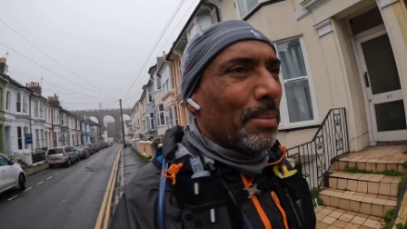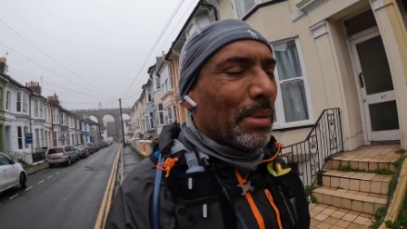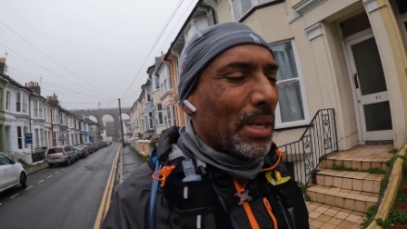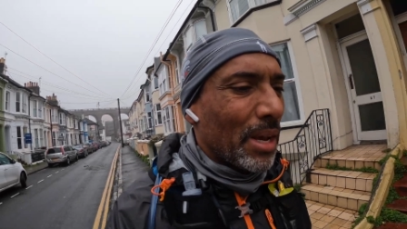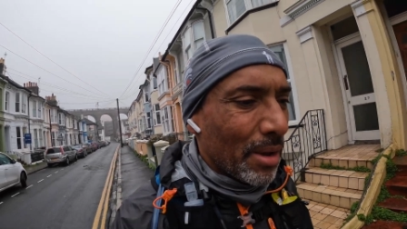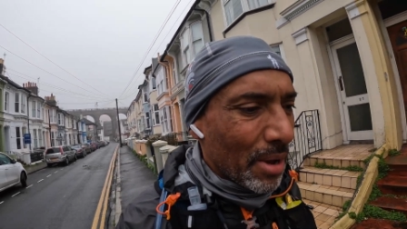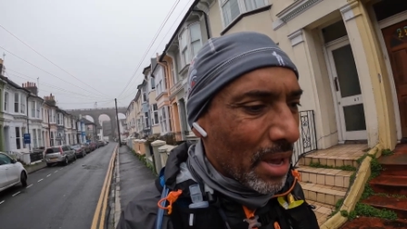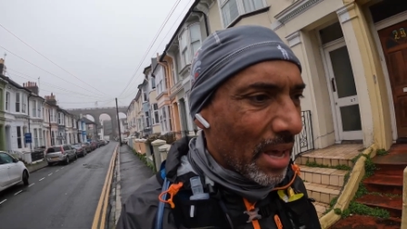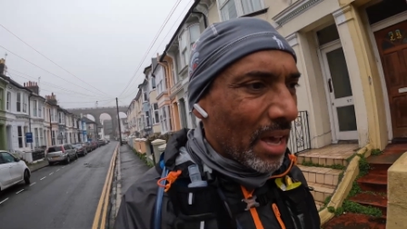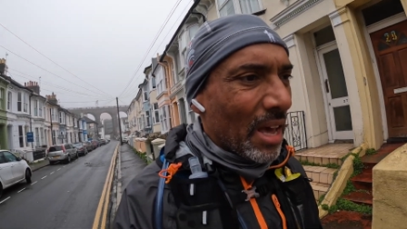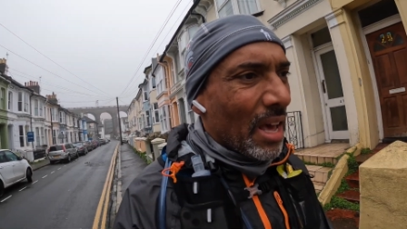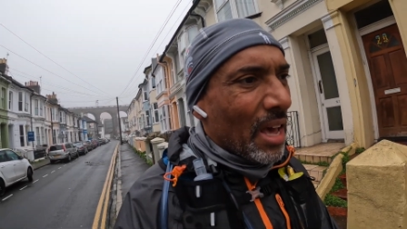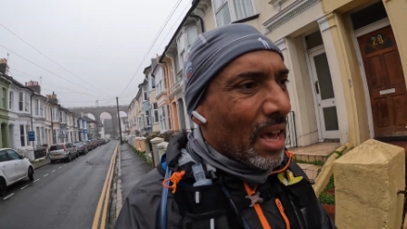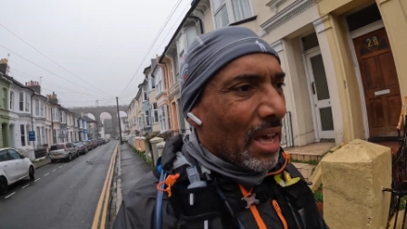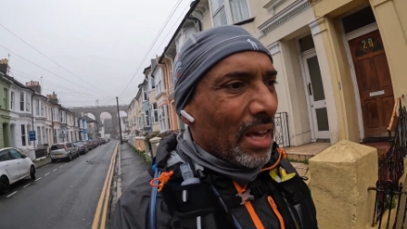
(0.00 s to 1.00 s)
So
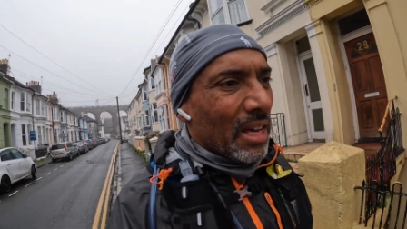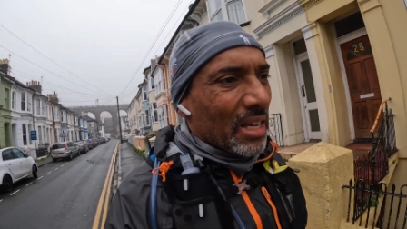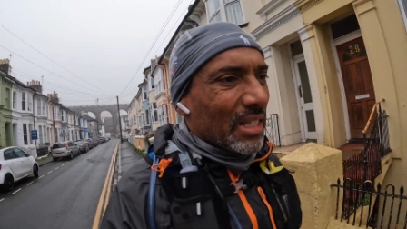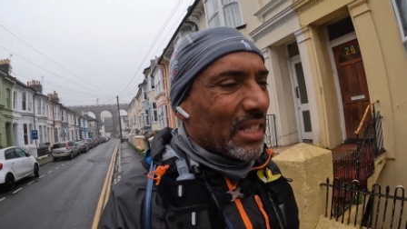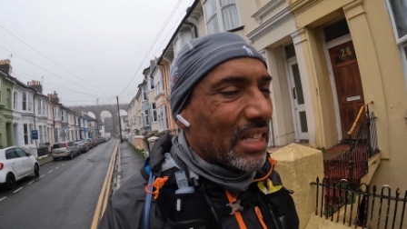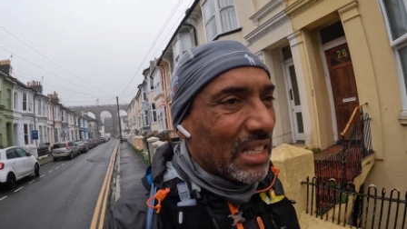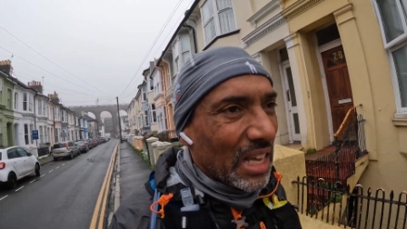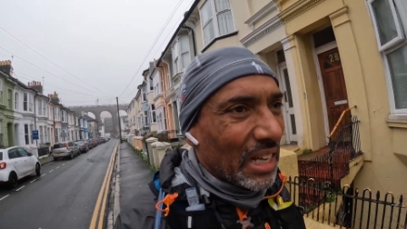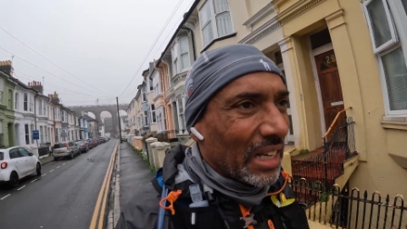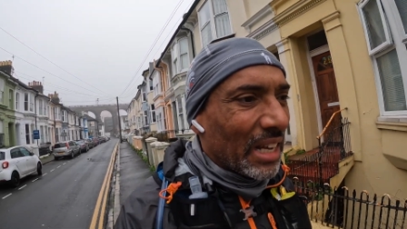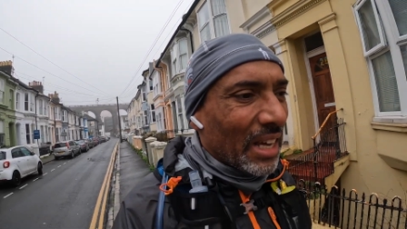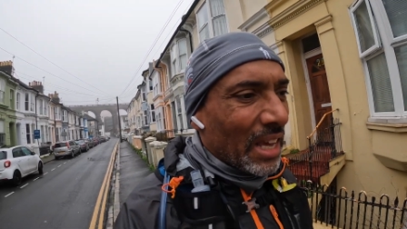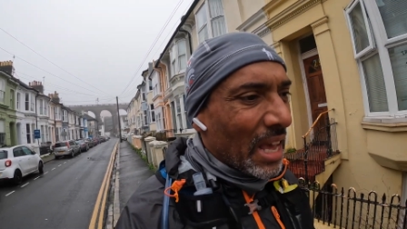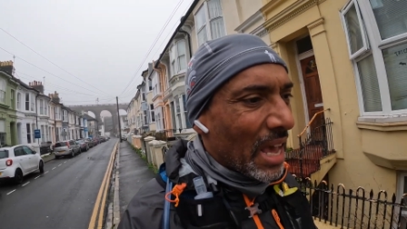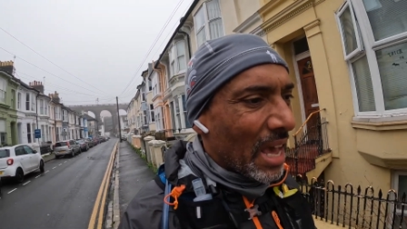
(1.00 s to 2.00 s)
it's
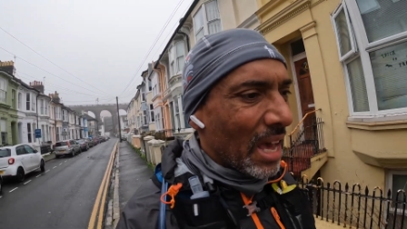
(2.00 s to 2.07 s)
Sunday,